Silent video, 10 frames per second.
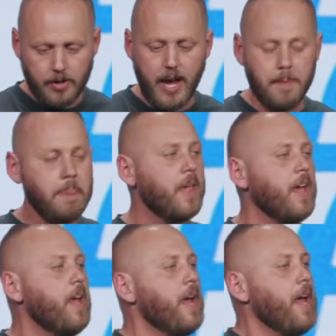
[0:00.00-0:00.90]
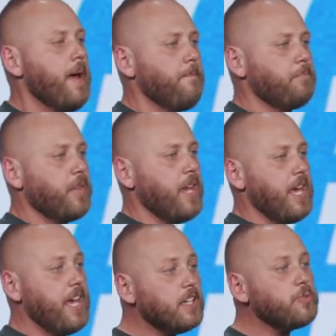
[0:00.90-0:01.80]
Okay.
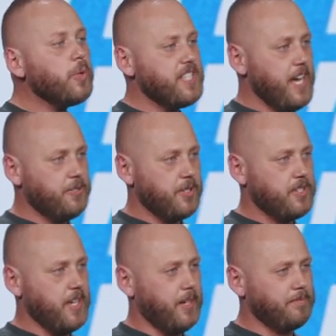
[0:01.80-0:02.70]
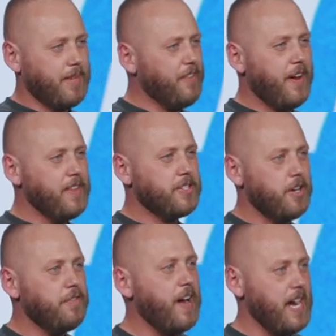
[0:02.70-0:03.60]
Here's what's interesting. I find this
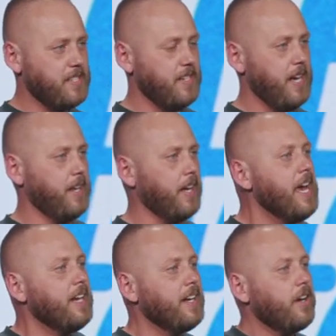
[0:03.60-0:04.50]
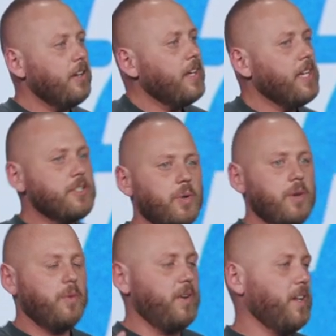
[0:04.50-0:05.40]
so fascinating. Not only is
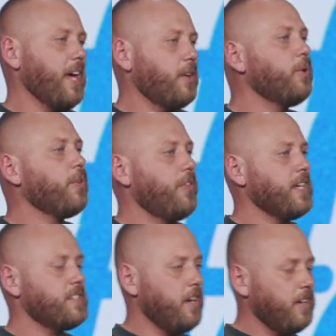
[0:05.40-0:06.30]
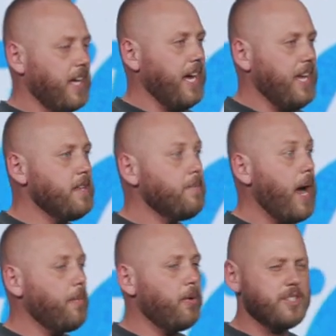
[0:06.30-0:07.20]
what like cool things that are like in the
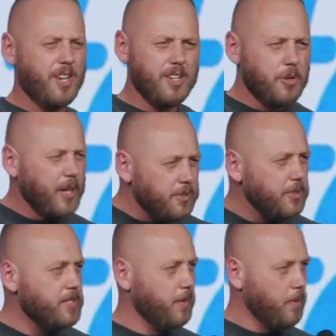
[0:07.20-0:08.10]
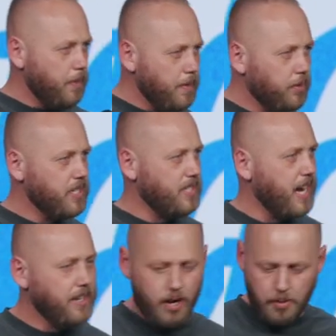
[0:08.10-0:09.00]
Bible, it's also interesting what people
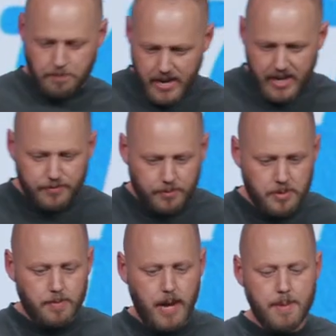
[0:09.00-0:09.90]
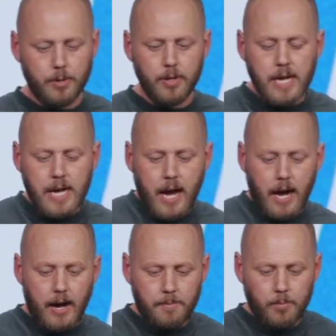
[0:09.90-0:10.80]
decide to omit from the Bible.
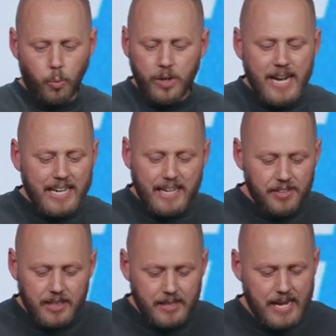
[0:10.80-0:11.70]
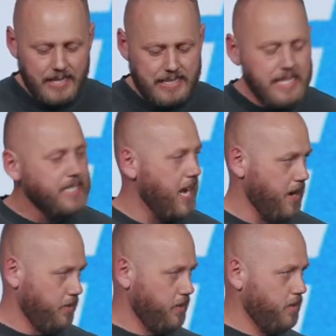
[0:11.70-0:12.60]
We're not given a lot of
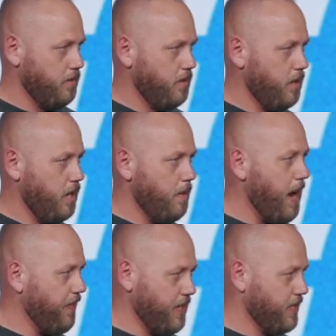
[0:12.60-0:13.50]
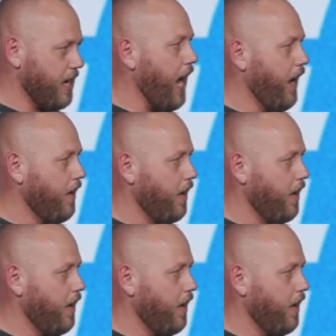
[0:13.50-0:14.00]
details about this guy.